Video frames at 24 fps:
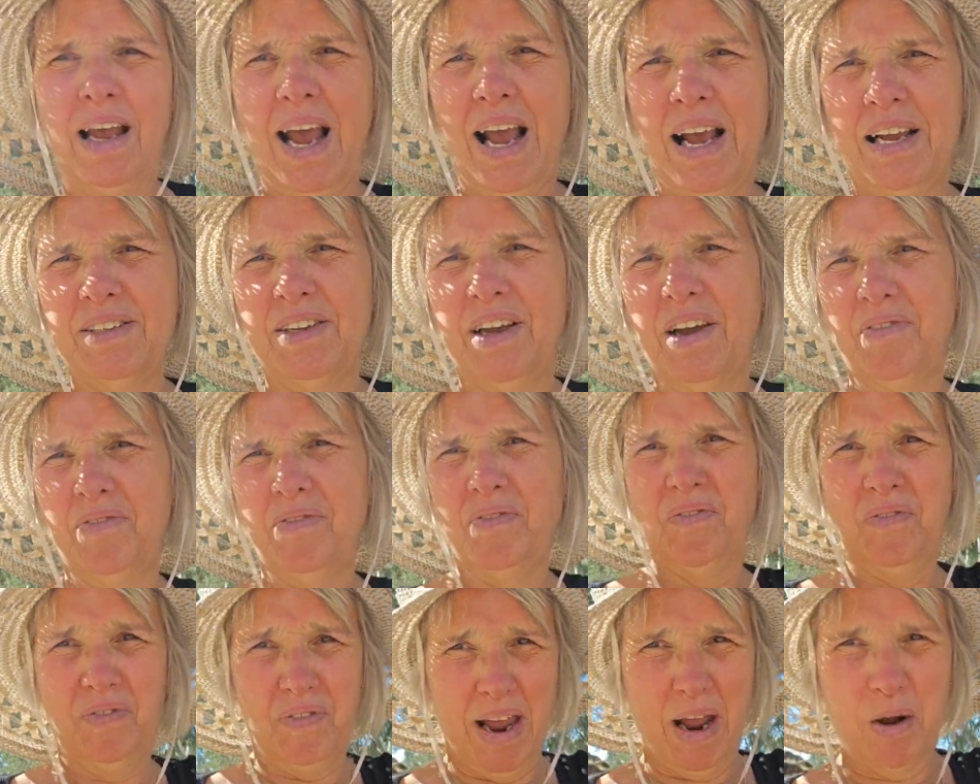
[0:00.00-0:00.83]
and I've
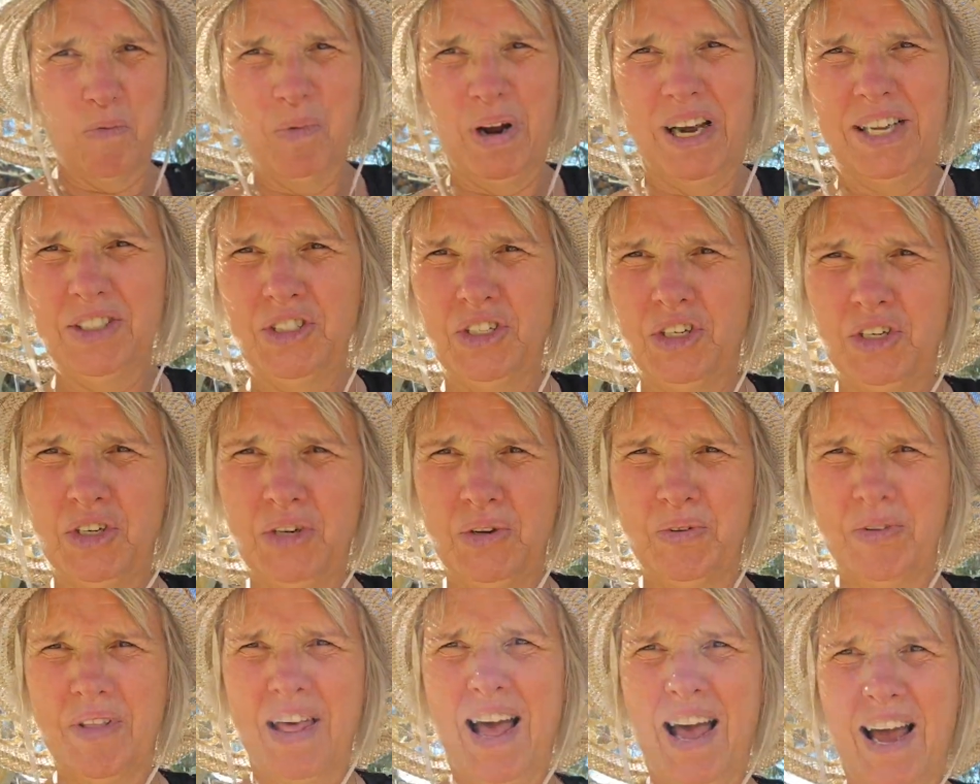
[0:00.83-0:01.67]
found ways to
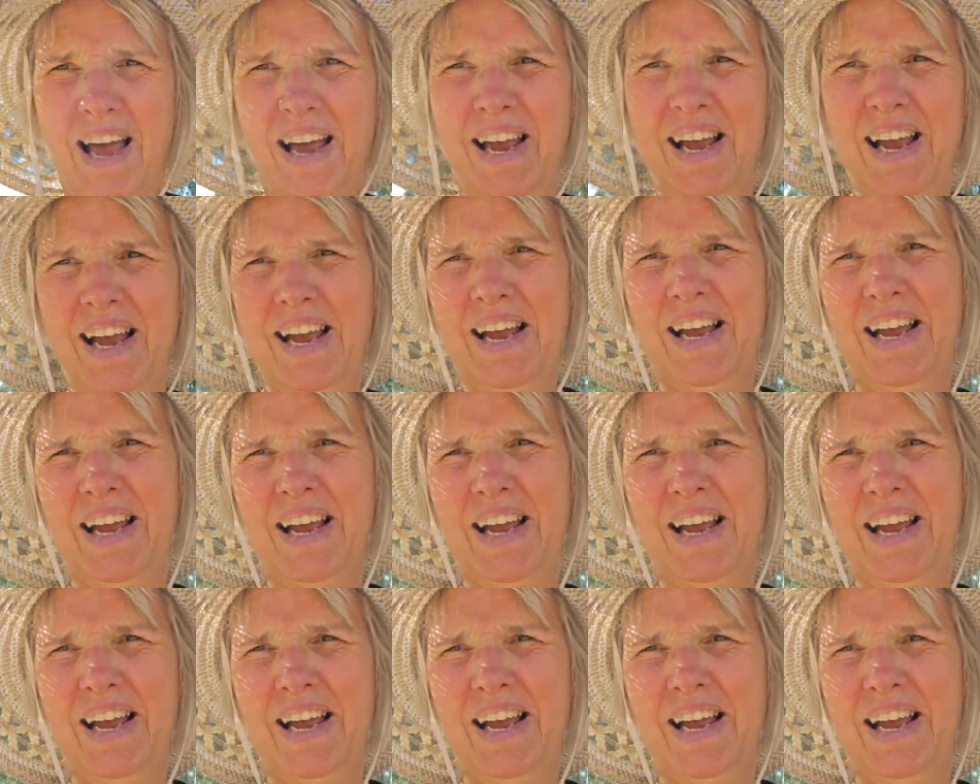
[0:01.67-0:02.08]
do that